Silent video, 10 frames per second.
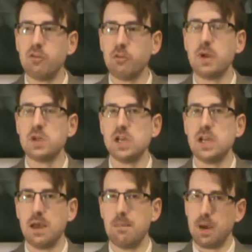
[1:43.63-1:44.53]

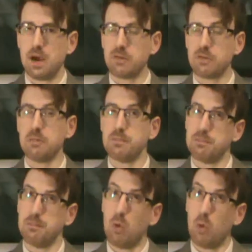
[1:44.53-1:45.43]
especially amongst
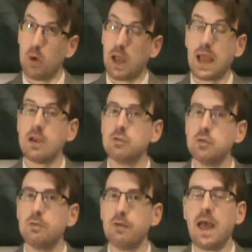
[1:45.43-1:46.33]
more
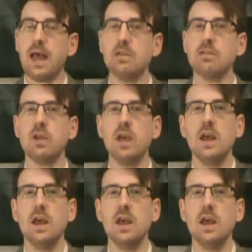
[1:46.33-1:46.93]
casual fans,